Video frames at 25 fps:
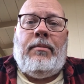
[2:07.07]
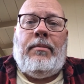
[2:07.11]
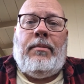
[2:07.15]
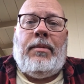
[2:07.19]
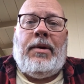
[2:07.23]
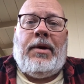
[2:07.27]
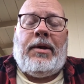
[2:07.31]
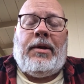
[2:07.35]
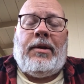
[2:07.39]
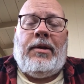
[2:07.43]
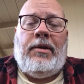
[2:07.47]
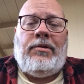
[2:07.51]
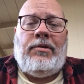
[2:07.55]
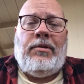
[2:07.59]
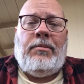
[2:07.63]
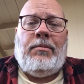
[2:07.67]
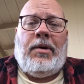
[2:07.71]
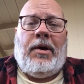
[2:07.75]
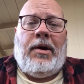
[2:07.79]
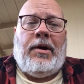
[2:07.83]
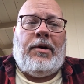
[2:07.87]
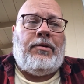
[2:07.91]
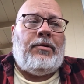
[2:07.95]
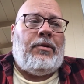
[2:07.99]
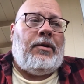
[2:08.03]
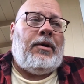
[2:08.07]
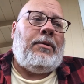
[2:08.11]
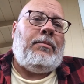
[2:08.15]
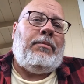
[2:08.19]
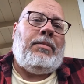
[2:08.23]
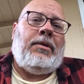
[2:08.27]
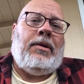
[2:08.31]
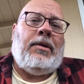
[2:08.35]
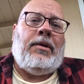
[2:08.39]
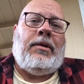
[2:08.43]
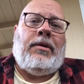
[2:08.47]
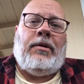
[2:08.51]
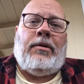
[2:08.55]
ignition module. I'd
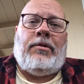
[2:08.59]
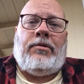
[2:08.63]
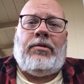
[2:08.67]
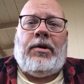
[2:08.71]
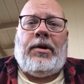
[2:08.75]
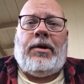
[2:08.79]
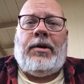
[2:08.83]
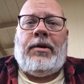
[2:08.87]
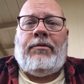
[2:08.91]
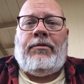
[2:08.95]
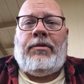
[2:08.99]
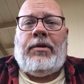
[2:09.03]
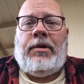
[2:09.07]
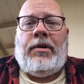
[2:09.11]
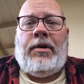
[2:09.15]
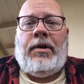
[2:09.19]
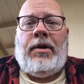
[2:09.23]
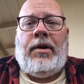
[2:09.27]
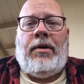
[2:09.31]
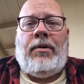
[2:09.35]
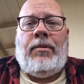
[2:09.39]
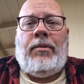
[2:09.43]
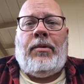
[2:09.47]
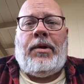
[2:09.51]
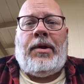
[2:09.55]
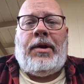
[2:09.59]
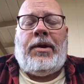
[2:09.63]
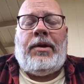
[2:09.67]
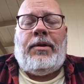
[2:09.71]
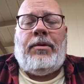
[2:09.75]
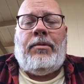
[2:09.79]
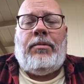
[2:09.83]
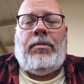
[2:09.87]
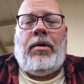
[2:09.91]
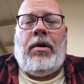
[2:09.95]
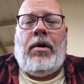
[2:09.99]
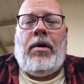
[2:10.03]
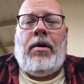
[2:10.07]
be in there trying to figure out what I
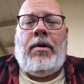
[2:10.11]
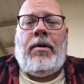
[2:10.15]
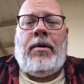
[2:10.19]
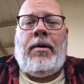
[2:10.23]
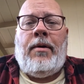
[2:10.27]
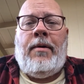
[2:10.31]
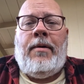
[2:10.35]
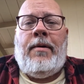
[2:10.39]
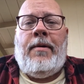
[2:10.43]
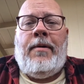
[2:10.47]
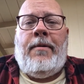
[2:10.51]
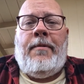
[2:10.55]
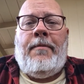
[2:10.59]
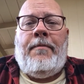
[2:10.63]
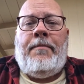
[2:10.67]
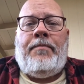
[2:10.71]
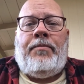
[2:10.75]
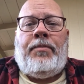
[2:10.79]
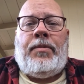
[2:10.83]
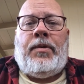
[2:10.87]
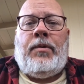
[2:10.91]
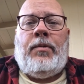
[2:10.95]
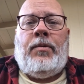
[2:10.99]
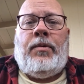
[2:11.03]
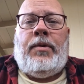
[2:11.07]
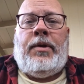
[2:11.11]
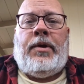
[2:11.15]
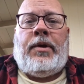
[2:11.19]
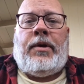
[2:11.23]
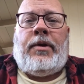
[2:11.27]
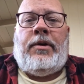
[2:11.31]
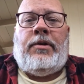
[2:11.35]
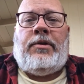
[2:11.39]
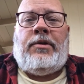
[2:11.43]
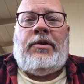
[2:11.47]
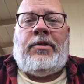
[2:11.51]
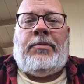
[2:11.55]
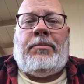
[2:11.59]
did wrong, when it
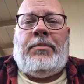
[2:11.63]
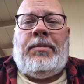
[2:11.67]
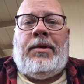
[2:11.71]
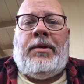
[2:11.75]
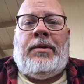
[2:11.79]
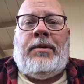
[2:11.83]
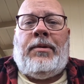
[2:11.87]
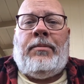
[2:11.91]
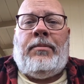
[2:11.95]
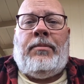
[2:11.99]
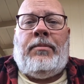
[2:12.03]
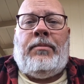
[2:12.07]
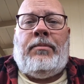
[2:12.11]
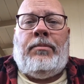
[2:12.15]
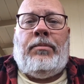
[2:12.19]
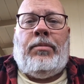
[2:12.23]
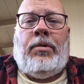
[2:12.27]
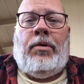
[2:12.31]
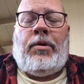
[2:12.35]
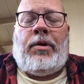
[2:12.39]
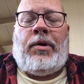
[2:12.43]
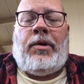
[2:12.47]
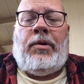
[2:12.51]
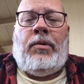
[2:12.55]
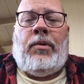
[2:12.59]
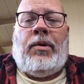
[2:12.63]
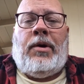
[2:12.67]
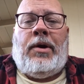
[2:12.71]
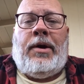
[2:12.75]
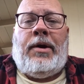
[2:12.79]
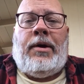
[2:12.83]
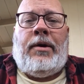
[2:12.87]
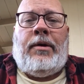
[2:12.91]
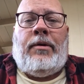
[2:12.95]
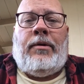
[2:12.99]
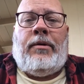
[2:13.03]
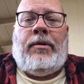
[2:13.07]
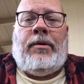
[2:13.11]
could just be a broken
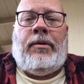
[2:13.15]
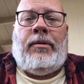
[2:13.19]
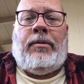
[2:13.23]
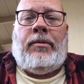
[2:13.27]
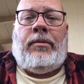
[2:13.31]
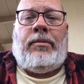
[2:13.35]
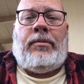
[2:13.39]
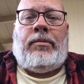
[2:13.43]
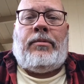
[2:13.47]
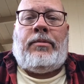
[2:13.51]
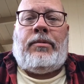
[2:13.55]
wire or